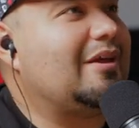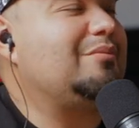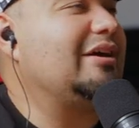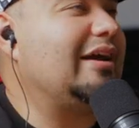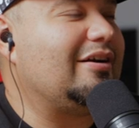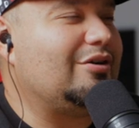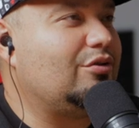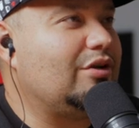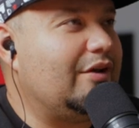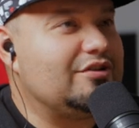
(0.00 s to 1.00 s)
I'm like I don't
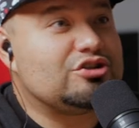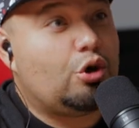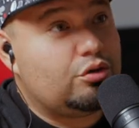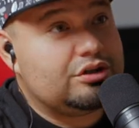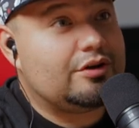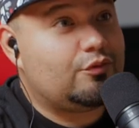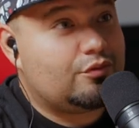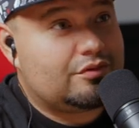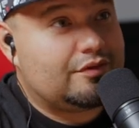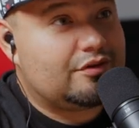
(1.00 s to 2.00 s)
know if it's cold enough
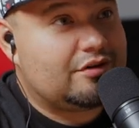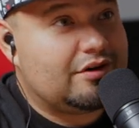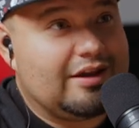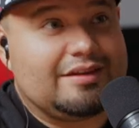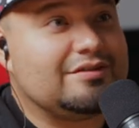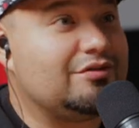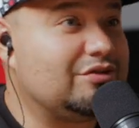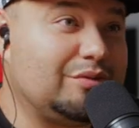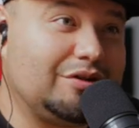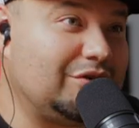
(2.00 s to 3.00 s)
river, it can slow
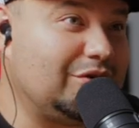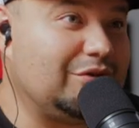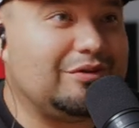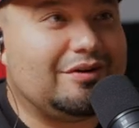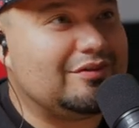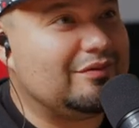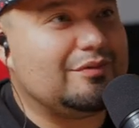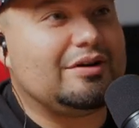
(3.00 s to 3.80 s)
some blood through whatever,